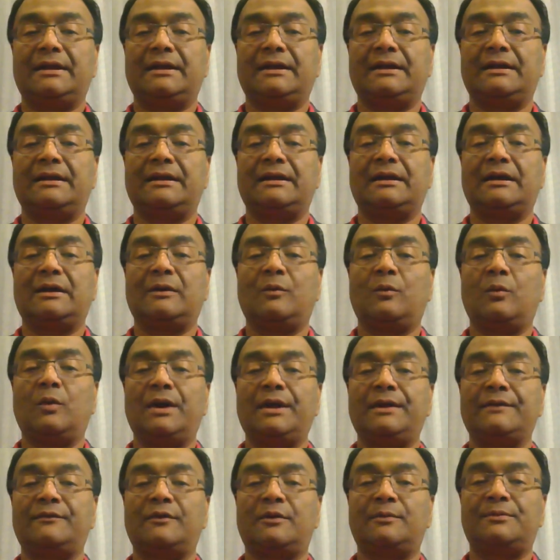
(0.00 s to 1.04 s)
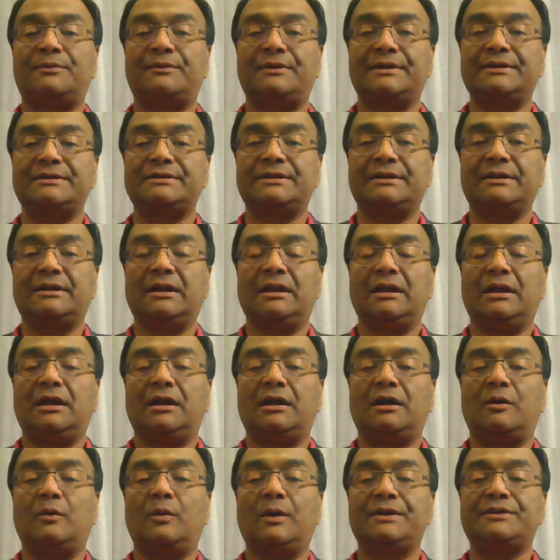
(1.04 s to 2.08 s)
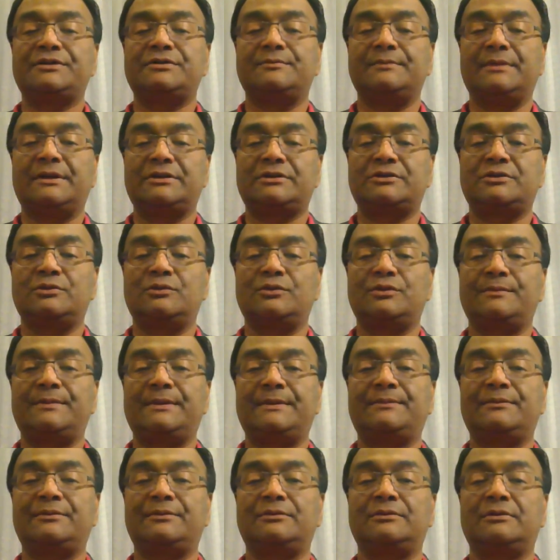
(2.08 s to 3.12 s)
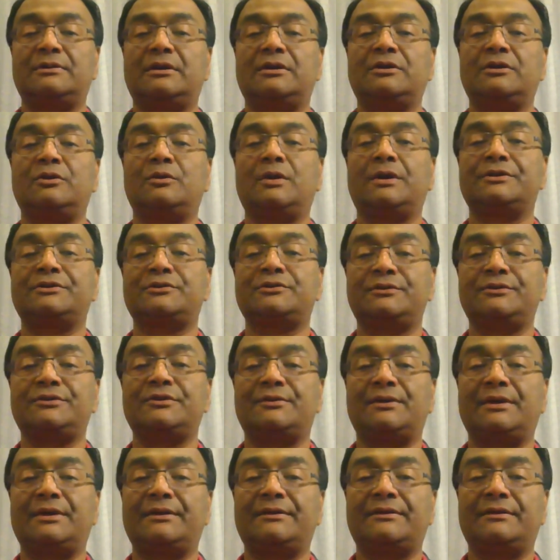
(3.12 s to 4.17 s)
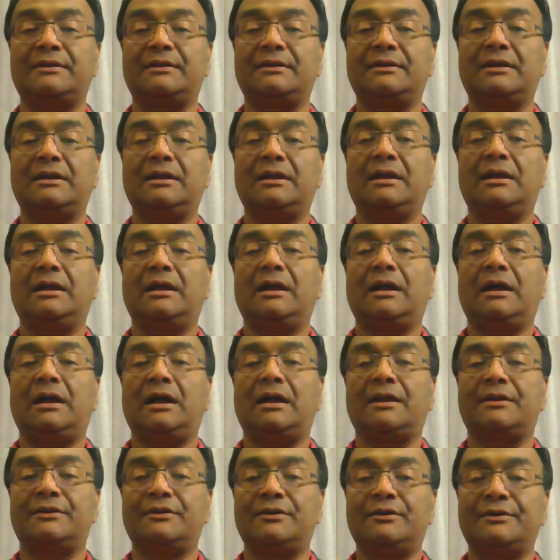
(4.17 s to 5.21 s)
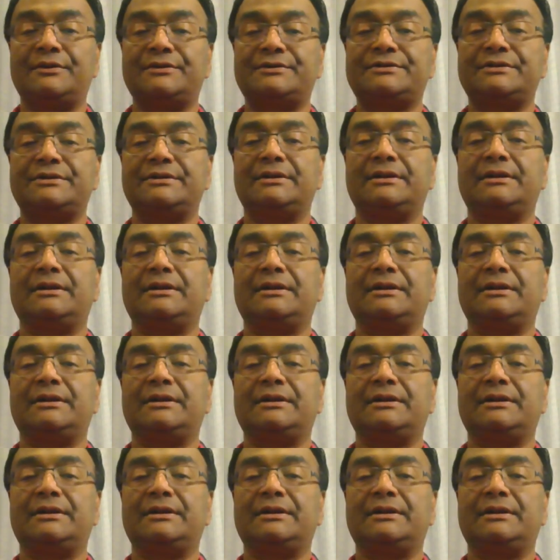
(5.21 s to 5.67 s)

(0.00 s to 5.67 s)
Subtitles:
a way of operating, a way to make sure that people who are doing the right thing are not